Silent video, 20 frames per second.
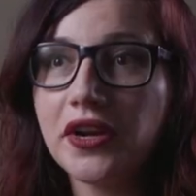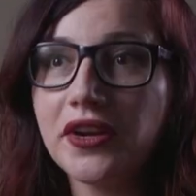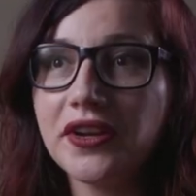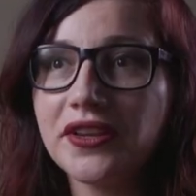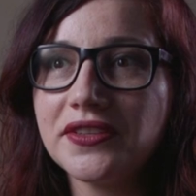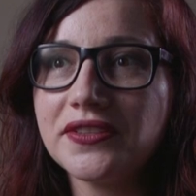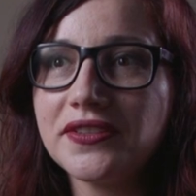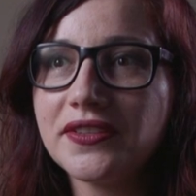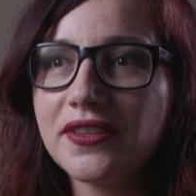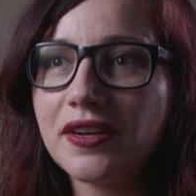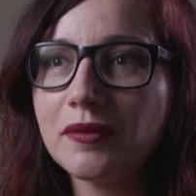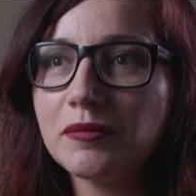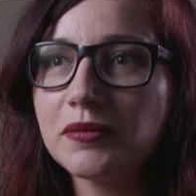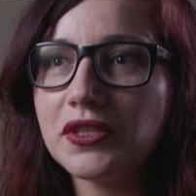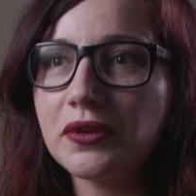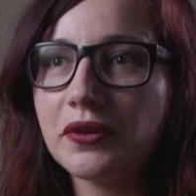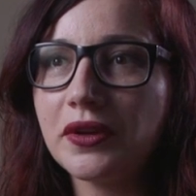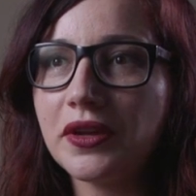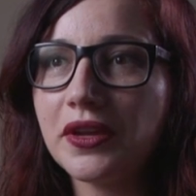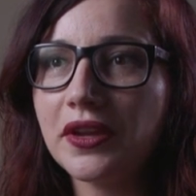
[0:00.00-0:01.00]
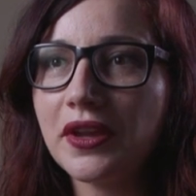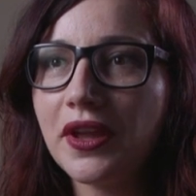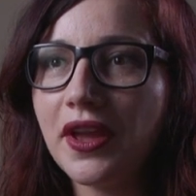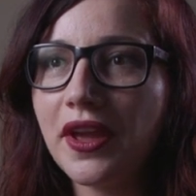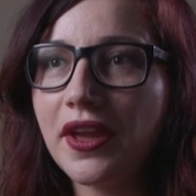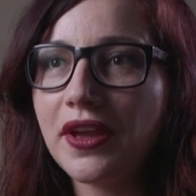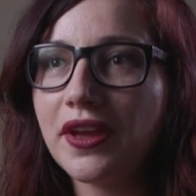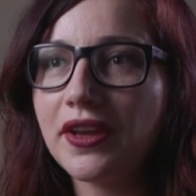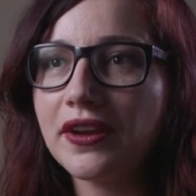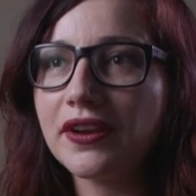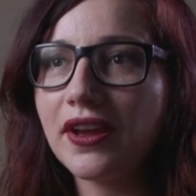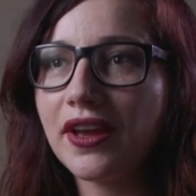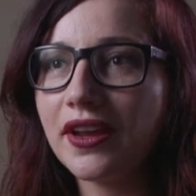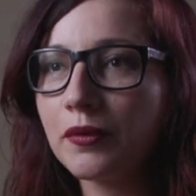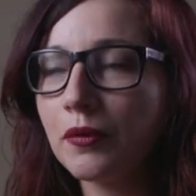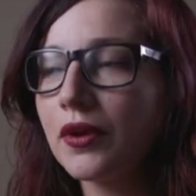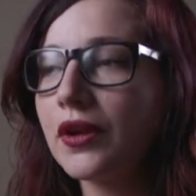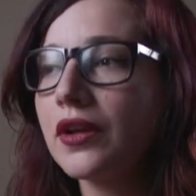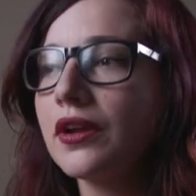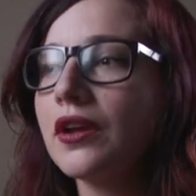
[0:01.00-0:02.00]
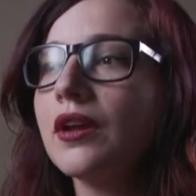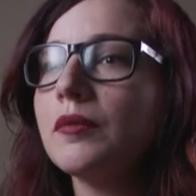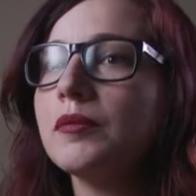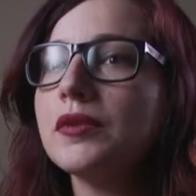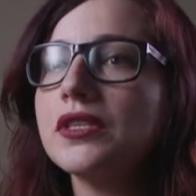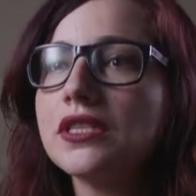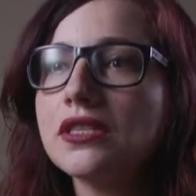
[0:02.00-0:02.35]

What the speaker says: it is that I'm doing and kind of want to come and